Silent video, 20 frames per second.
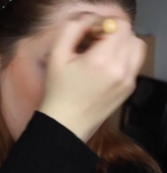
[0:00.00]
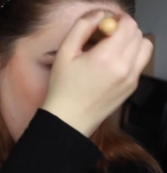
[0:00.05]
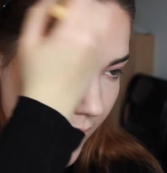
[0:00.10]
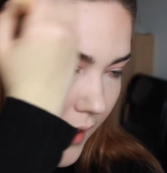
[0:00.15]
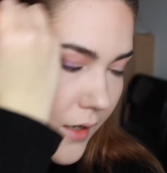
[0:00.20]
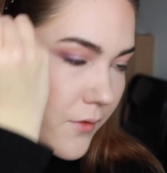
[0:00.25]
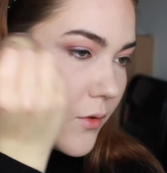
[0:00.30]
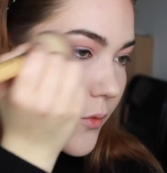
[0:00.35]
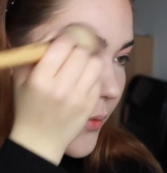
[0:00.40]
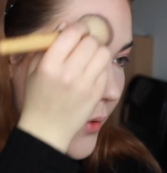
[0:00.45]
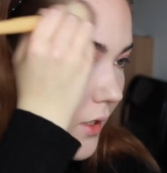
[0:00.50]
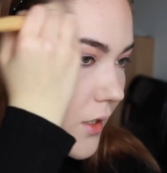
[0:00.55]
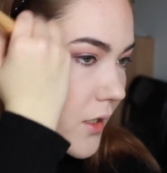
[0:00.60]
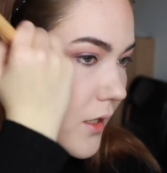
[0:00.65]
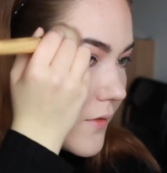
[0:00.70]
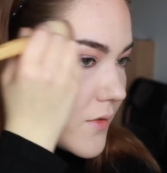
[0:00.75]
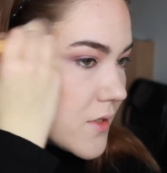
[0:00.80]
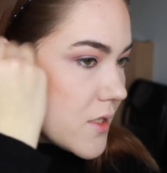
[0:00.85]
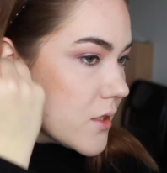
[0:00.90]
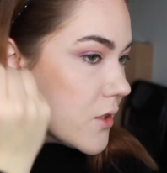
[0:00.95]
everyone
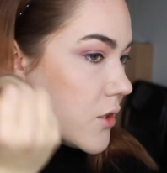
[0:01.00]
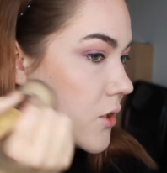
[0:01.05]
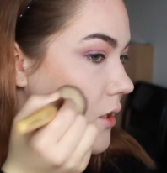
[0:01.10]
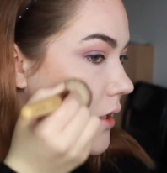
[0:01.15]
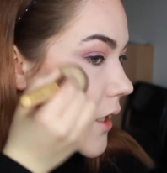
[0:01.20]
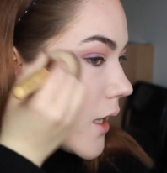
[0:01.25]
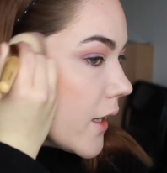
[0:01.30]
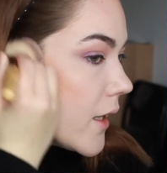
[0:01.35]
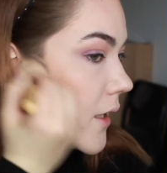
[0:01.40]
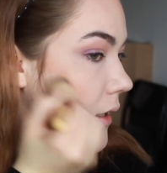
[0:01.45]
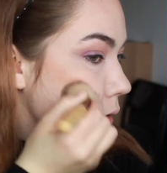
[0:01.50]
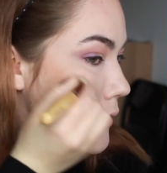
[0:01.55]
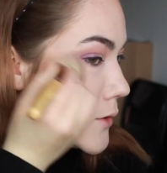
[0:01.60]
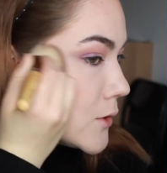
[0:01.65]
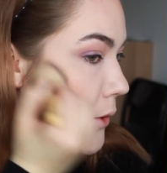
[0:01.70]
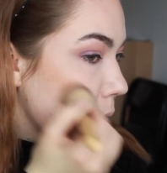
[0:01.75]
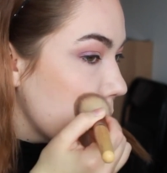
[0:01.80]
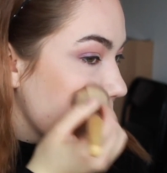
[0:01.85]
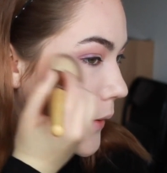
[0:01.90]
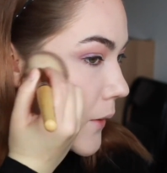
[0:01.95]
loves a good
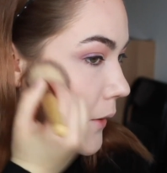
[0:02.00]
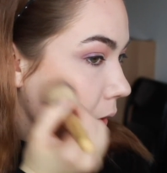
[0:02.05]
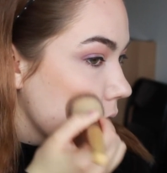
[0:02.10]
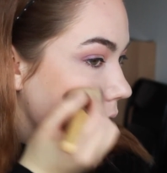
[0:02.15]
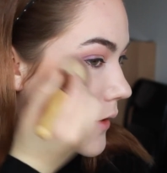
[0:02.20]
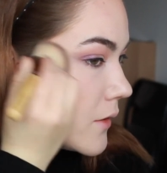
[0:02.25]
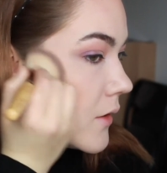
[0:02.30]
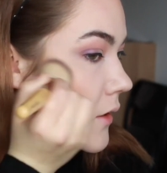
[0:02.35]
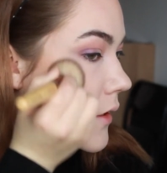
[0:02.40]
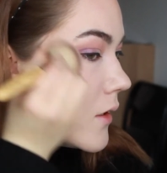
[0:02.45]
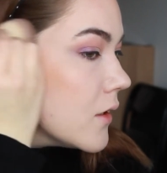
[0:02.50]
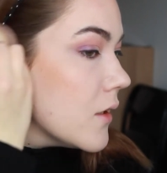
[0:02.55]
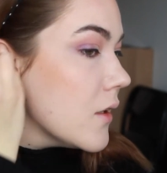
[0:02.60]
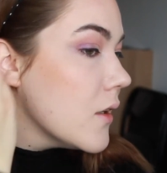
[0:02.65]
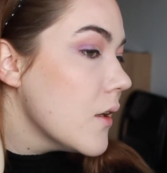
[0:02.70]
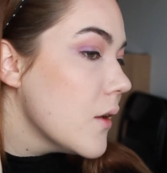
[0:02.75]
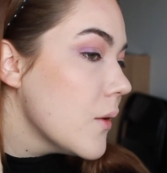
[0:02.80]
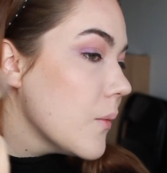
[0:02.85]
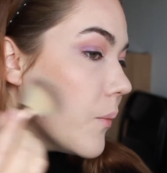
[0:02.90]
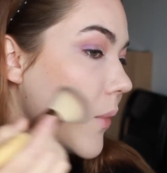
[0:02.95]
contour,
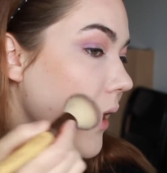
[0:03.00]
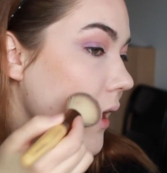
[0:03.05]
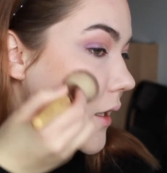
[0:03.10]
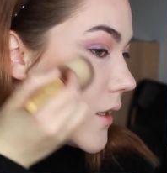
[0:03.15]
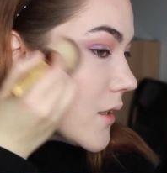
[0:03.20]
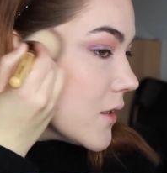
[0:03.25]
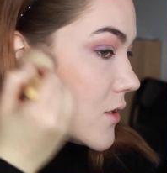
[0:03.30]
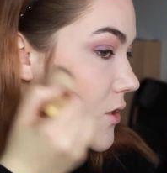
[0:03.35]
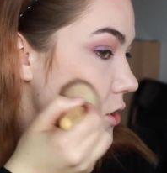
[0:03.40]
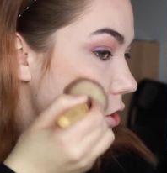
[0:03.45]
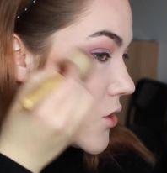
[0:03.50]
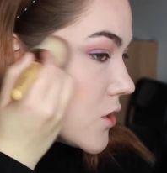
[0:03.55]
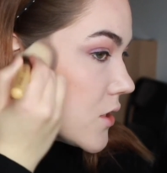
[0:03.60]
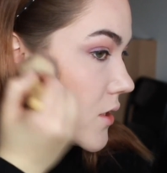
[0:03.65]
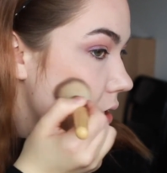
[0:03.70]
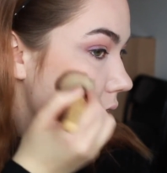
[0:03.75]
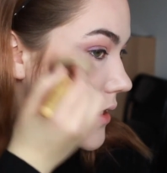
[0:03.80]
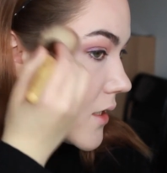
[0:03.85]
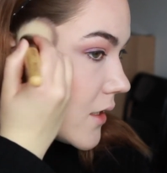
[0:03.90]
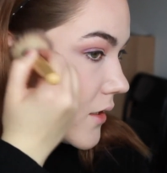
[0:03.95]
but it's
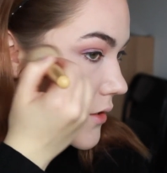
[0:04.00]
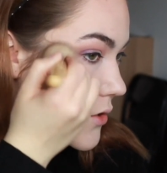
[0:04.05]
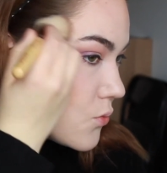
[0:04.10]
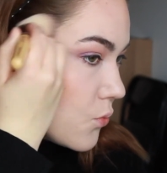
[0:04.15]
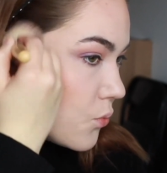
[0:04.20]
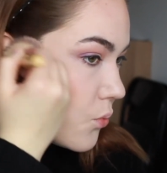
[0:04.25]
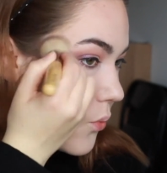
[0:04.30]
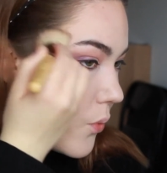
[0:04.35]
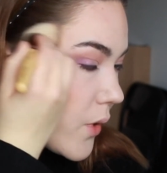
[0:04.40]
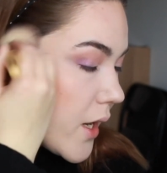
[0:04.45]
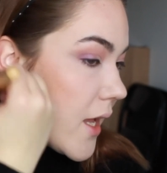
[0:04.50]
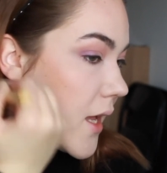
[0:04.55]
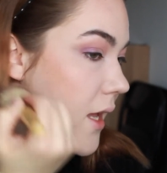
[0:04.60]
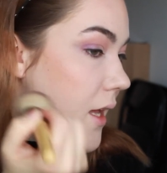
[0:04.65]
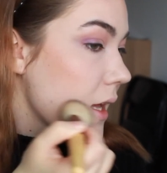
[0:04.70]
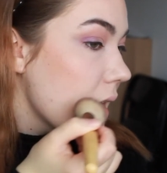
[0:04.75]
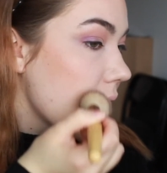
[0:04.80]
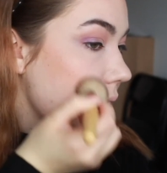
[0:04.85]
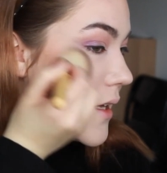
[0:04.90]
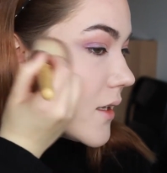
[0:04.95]

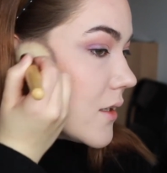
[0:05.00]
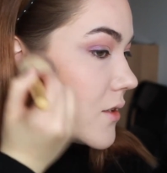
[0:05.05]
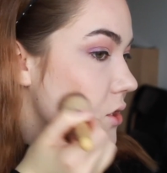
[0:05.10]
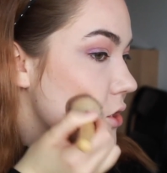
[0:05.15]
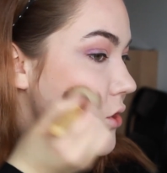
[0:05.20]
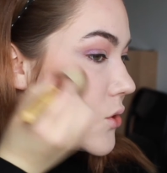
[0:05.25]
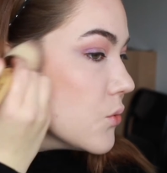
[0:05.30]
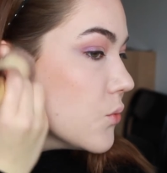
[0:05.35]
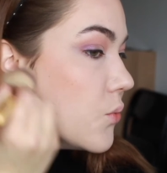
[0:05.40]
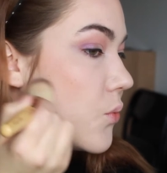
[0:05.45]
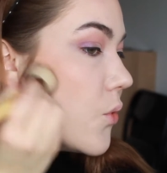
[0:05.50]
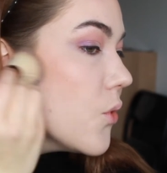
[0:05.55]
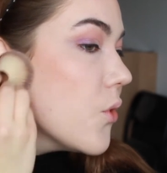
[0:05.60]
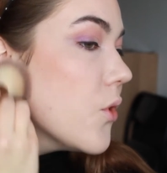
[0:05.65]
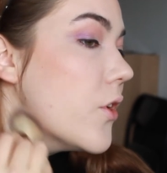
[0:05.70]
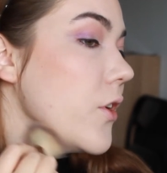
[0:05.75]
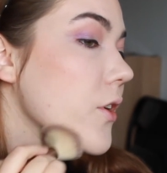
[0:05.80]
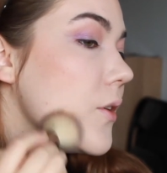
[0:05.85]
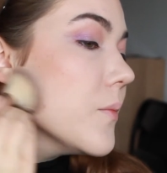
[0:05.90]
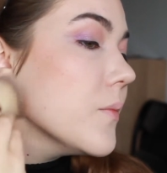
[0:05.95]
way too
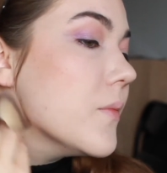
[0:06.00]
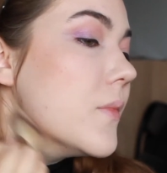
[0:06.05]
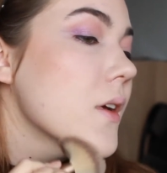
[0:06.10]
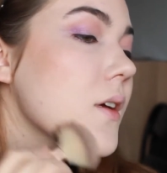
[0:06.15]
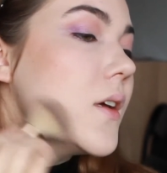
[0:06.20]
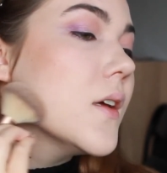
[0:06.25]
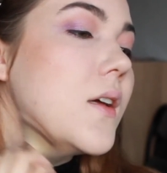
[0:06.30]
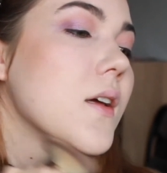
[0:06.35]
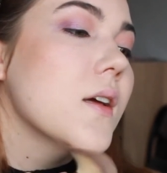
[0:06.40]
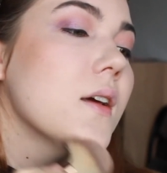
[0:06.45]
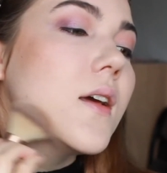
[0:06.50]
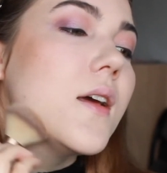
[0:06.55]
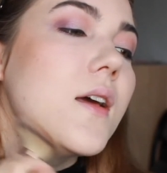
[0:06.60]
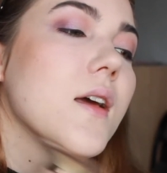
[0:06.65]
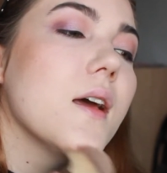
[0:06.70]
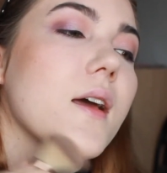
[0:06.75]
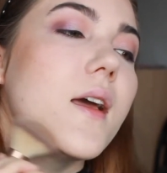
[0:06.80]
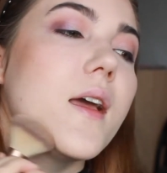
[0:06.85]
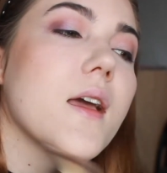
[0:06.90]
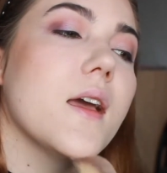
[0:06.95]
warm,
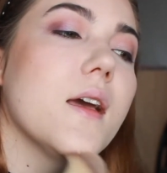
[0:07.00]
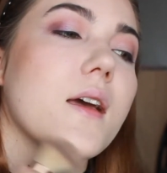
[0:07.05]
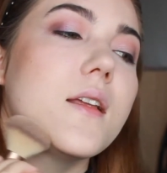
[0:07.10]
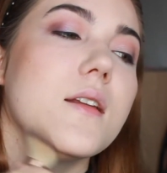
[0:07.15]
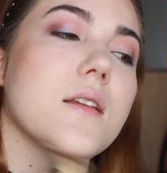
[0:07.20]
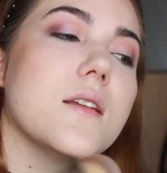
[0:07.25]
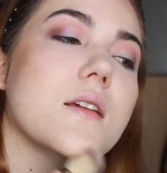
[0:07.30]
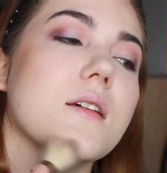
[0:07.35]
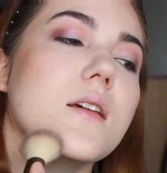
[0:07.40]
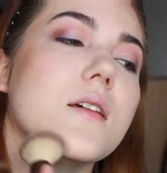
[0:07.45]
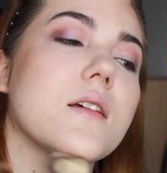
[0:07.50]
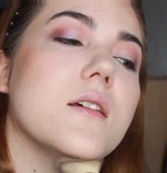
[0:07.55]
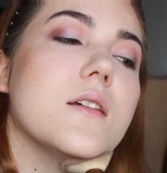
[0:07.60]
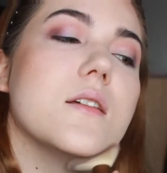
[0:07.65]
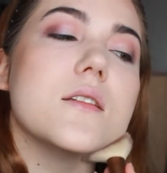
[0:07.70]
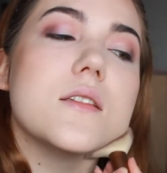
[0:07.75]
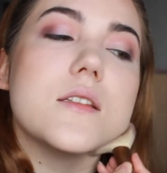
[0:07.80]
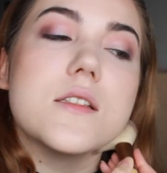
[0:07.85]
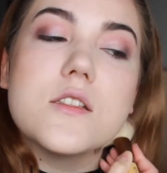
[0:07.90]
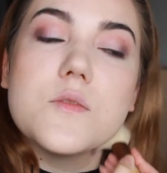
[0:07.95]
and
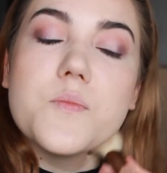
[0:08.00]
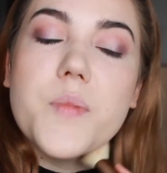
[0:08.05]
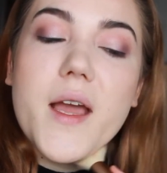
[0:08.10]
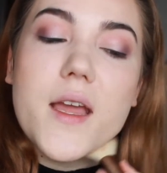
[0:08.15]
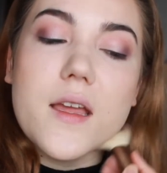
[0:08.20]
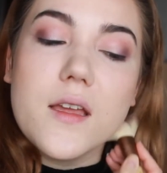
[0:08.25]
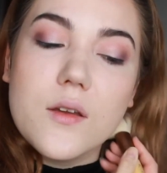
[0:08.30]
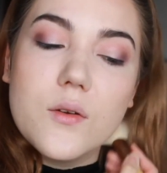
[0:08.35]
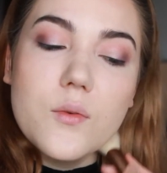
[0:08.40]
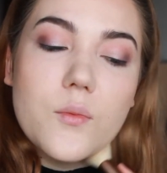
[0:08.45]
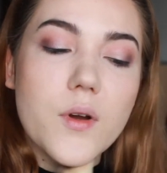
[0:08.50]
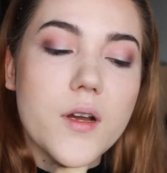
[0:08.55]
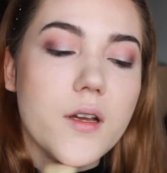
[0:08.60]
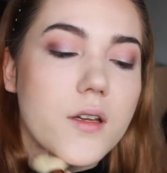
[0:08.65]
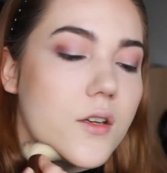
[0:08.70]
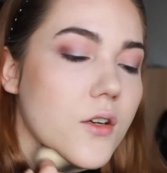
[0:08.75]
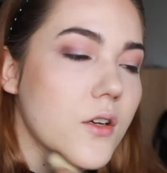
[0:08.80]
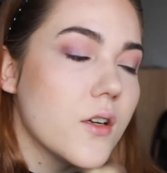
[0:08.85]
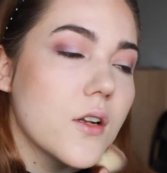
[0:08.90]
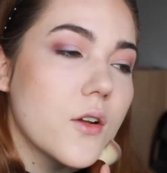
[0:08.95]
despite
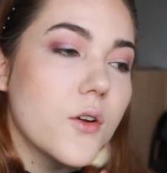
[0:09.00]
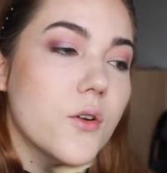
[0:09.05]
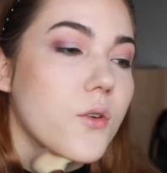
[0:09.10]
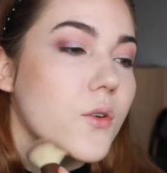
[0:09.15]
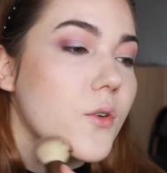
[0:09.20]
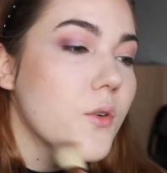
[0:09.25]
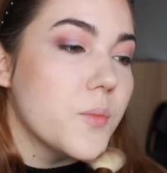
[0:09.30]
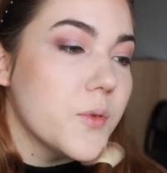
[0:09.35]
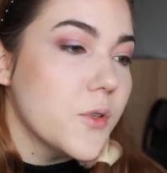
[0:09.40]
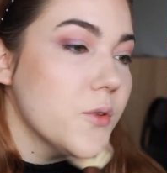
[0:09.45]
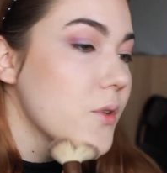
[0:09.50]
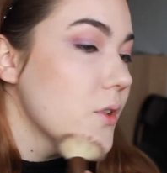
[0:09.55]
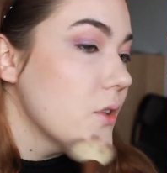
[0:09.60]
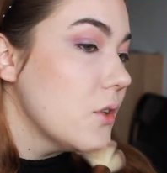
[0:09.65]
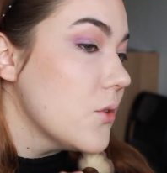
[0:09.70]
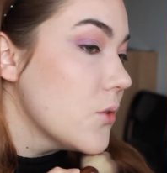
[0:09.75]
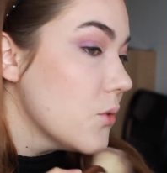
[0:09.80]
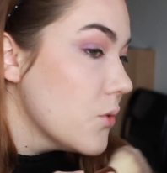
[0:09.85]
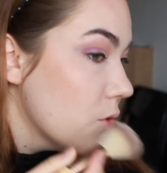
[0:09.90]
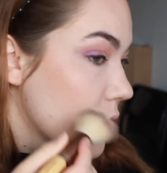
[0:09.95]
what your local beauty
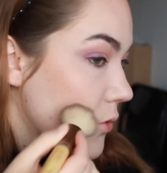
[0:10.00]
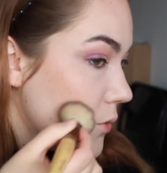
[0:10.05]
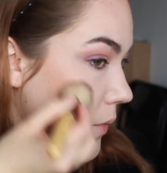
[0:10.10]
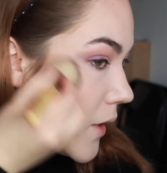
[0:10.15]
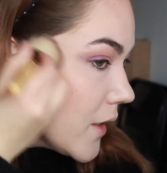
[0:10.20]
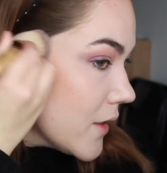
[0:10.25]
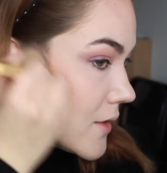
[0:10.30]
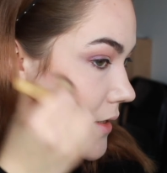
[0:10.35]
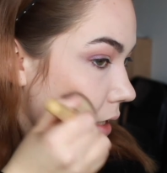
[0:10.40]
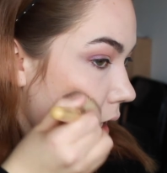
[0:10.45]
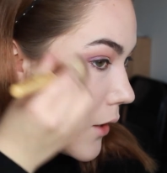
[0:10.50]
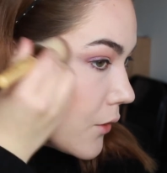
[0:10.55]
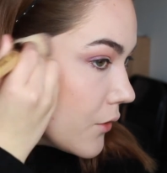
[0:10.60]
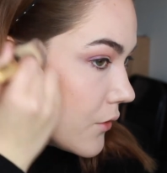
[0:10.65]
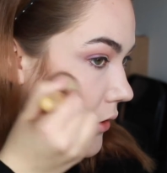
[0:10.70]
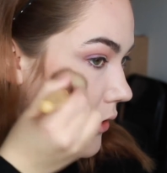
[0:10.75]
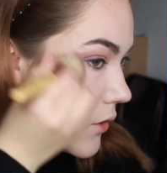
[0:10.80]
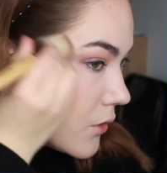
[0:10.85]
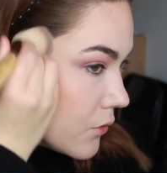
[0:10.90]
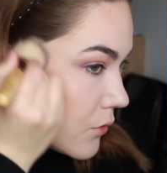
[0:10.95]
guru might tell
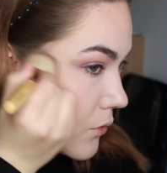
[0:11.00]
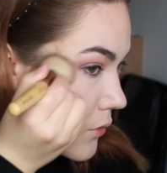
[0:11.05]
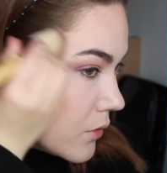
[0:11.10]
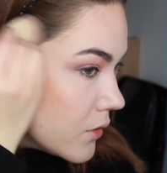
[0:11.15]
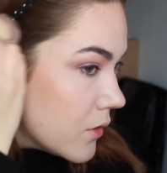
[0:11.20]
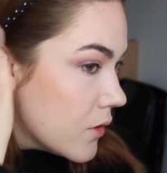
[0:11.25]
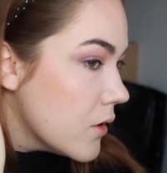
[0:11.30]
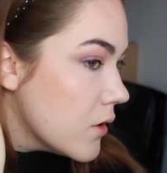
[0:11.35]
you,